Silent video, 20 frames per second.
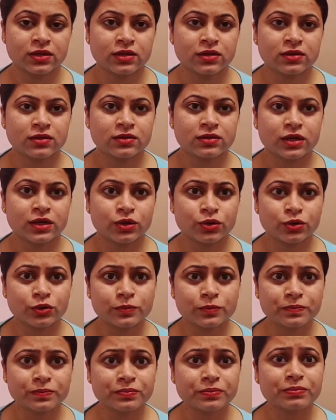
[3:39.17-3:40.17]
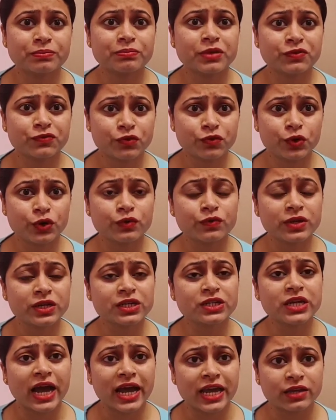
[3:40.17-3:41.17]
Now, before we
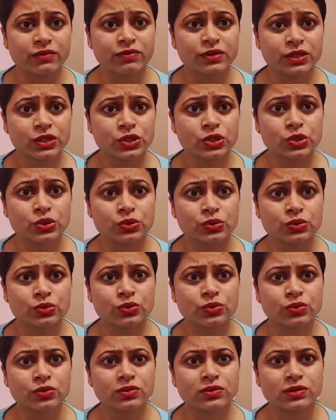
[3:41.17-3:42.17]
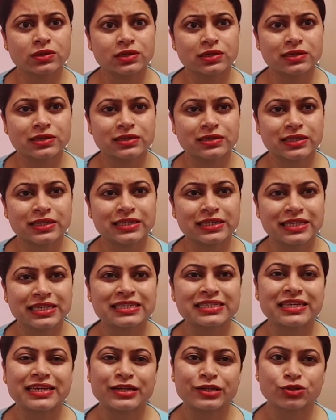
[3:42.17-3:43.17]
dive into the
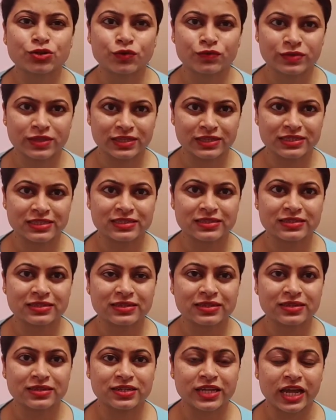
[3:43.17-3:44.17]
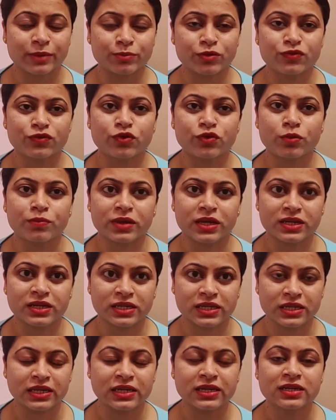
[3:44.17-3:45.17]
details of this type of
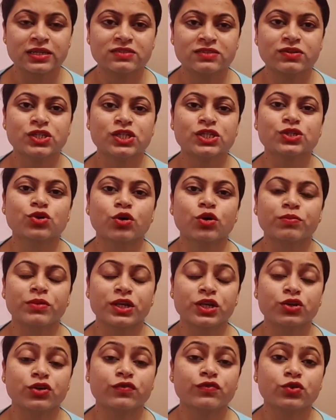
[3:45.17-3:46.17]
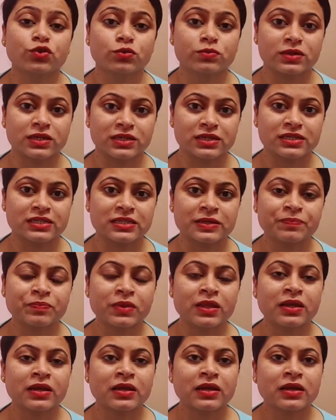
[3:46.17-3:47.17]
comedy, which is comedy of humors,
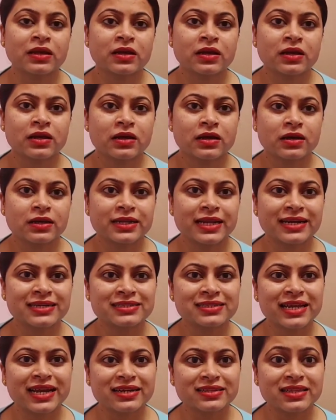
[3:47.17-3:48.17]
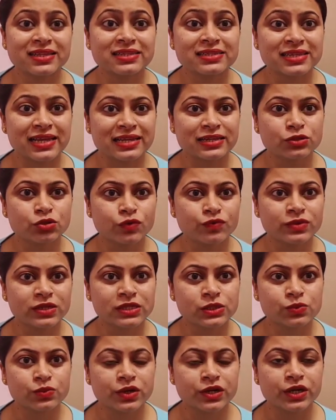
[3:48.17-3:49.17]
let's get the sense of
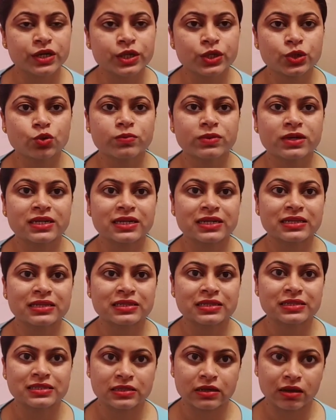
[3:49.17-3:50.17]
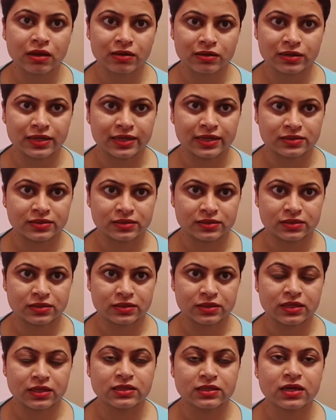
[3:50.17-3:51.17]
this word humor in this context,
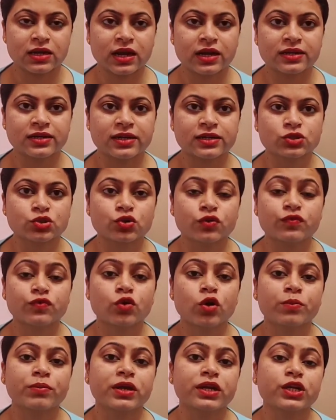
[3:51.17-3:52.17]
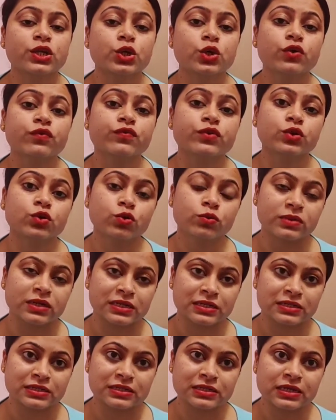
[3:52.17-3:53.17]
in the context of comedy of
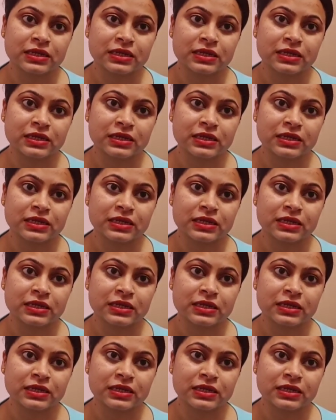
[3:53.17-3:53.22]
humors.